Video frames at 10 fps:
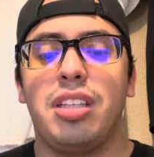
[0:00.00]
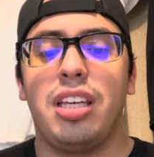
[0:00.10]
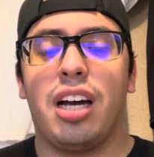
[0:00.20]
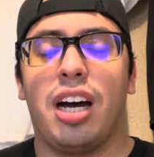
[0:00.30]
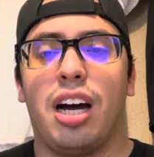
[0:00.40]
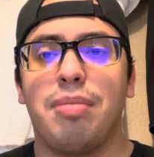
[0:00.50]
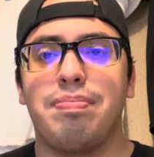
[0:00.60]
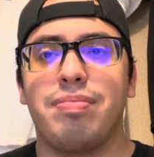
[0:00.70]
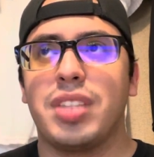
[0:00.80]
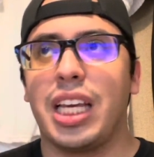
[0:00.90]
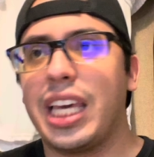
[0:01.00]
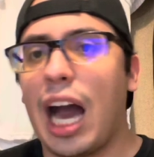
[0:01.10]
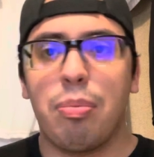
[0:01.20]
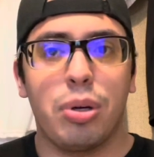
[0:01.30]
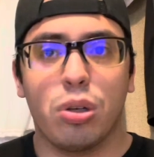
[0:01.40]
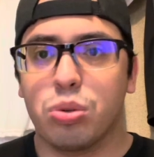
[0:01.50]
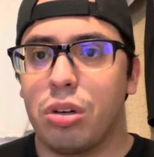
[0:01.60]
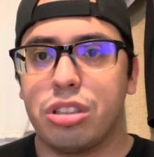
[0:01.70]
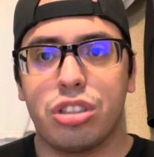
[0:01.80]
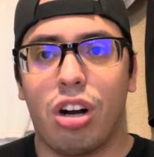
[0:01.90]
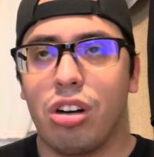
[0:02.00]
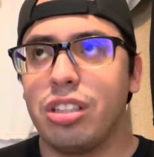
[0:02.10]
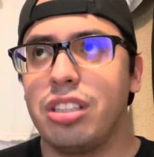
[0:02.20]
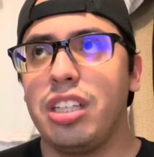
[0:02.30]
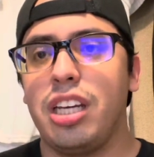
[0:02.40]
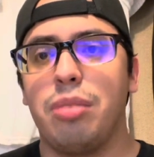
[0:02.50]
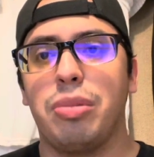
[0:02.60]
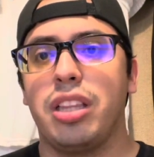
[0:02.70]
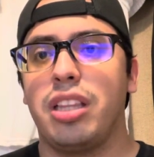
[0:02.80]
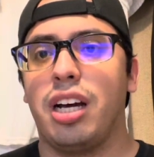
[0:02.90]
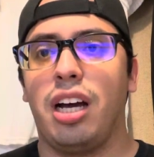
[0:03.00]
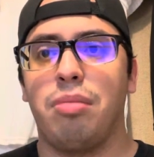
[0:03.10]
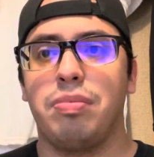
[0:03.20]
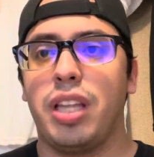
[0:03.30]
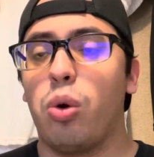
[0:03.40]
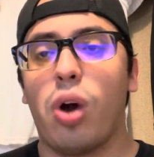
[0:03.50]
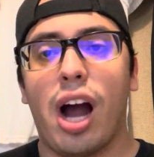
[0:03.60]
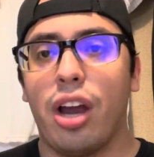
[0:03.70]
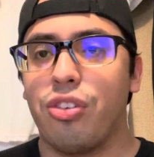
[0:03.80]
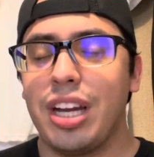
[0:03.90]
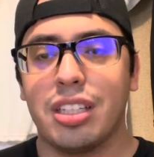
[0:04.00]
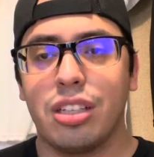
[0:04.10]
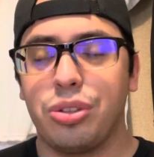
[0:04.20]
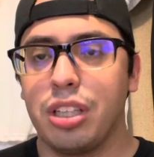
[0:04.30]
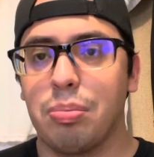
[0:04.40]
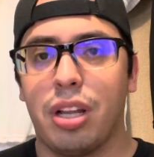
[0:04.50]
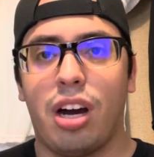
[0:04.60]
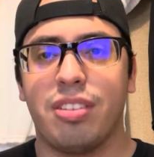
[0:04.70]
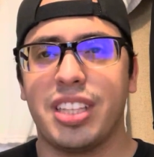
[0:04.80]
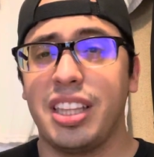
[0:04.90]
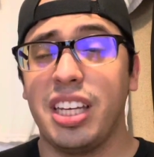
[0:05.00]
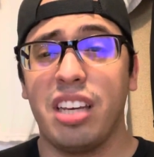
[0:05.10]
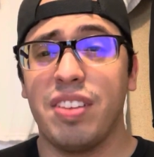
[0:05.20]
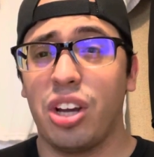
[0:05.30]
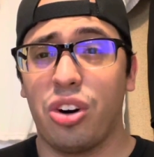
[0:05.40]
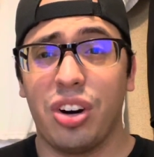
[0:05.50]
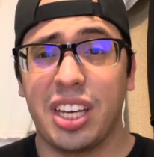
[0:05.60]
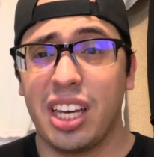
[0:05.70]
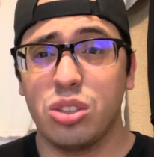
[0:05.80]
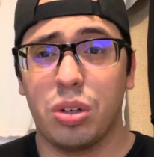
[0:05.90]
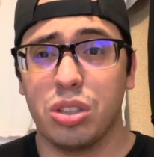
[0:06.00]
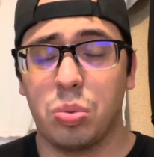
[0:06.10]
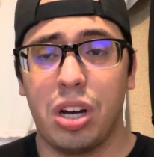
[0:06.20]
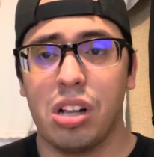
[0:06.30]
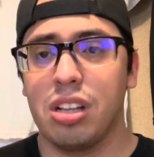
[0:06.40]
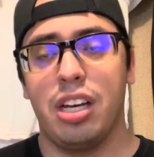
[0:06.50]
Capitals were a stronger team. They were higher ranked entering the playoffs. I think even the Hurricanes were as well.